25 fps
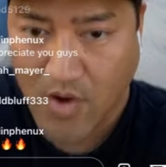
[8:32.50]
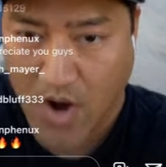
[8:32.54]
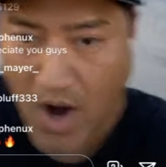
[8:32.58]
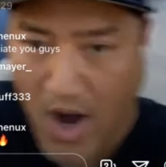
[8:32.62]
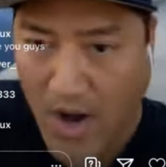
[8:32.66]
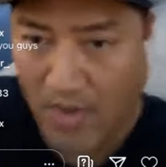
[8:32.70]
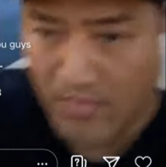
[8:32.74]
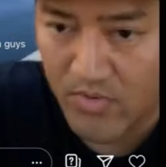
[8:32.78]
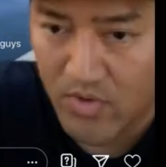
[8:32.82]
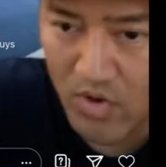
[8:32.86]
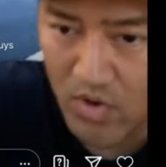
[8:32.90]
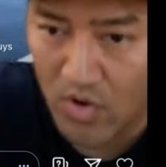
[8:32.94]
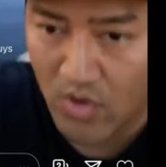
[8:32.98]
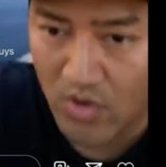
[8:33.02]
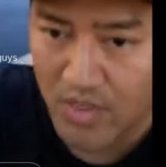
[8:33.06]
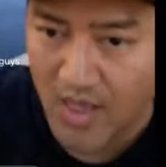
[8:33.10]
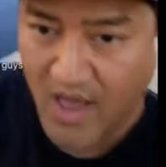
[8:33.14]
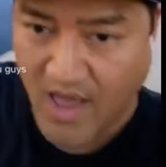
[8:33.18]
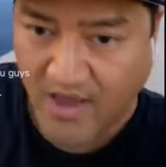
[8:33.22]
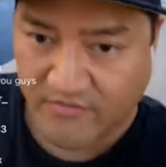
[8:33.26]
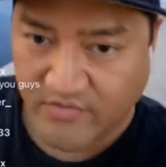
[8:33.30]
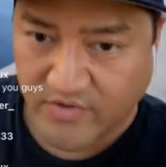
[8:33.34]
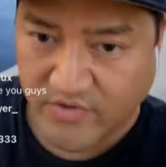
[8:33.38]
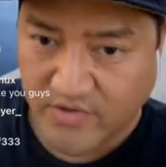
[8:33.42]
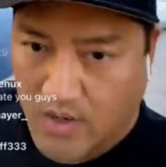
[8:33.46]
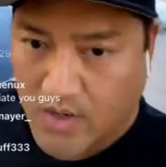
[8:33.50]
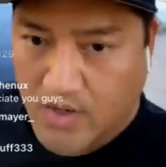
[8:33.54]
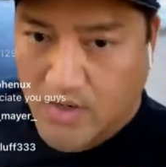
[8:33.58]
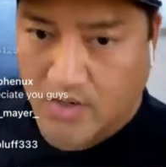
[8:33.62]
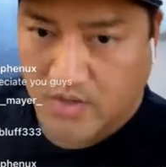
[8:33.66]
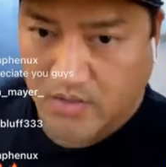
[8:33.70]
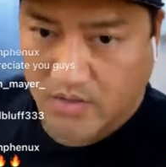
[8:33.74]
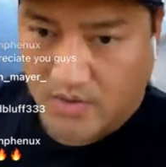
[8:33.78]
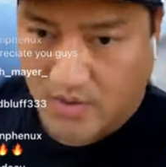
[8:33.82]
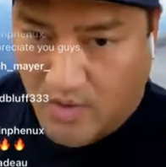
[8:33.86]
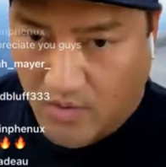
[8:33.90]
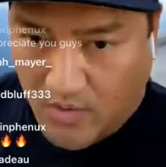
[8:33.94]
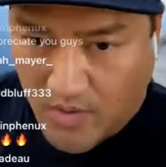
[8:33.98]
all right,
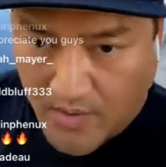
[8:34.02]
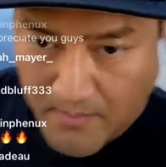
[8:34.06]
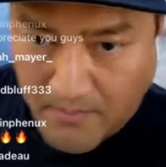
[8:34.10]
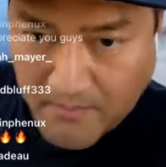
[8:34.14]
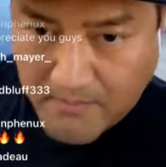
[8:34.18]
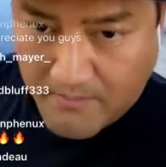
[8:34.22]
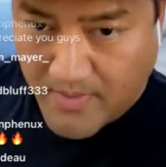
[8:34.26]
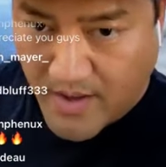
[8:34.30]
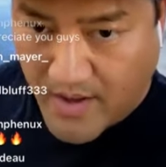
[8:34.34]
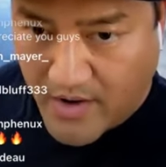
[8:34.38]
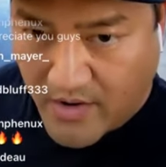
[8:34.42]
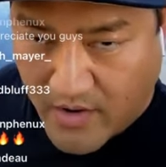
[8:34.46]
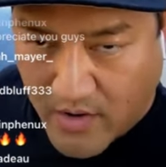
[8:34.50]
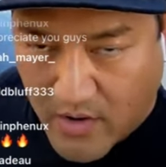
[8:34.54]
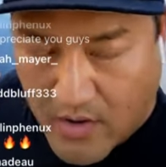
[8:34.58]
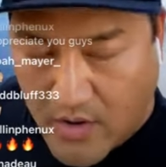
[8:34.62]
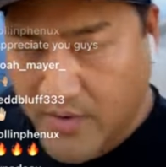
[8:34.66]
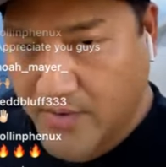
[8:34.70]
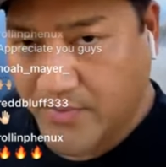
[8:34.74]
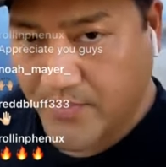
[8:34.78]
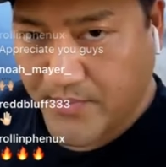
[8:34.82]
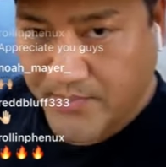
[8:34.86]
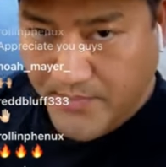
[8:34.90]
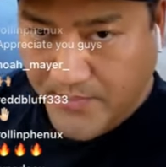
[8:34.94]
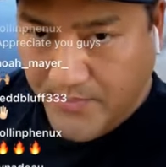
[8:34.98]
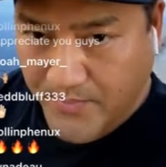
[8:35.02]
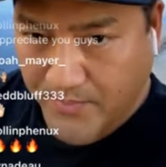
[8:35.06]
Noah Mayer.